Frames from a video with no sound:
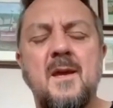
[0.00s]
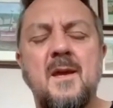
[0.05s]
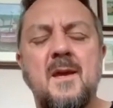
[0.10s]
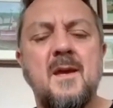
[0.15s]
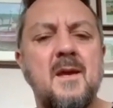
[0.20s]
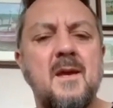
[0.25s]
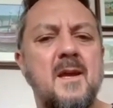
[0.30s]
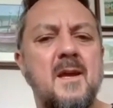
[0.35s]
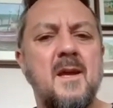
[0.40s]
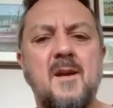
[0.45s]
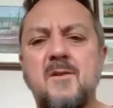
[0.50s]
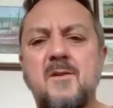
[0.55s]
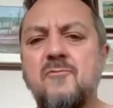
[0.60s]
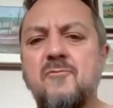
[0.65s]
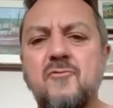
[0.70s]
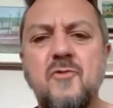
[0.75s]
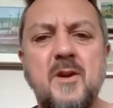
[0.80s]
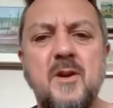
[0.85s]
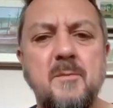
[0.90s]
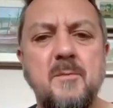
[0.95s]

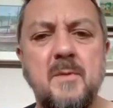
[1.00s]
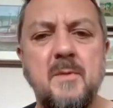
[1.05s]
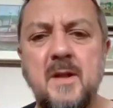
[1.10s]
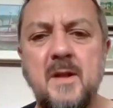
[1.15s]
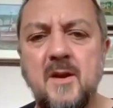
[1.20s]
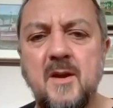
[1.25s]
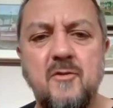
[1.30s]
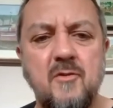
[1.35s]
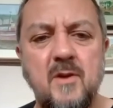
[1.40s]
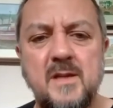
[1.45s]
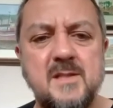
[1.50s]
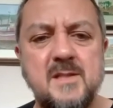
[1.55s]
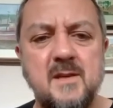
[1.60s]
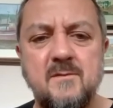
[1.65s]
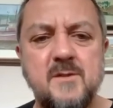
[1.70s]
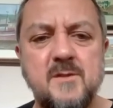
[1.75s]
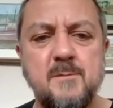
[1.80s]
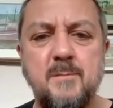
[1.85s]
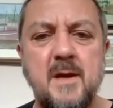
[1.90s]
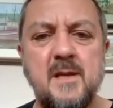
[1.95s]
incredibly aggressive
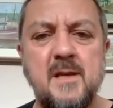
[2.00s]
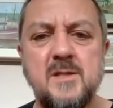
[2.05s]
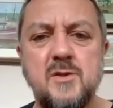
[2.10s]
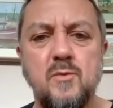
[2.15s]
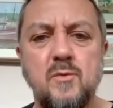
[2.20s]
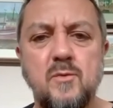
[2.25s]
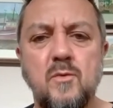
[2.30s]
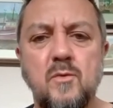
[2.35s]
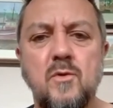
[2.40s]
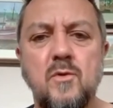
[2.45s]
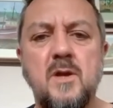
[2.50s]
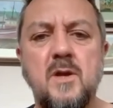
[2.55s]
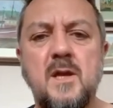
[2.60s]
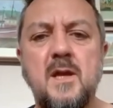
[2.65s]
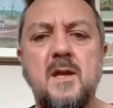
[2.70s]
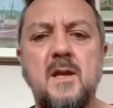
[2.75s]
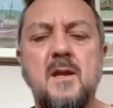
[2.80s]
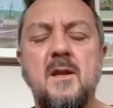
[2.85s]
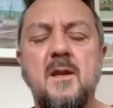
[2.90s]
space to work in.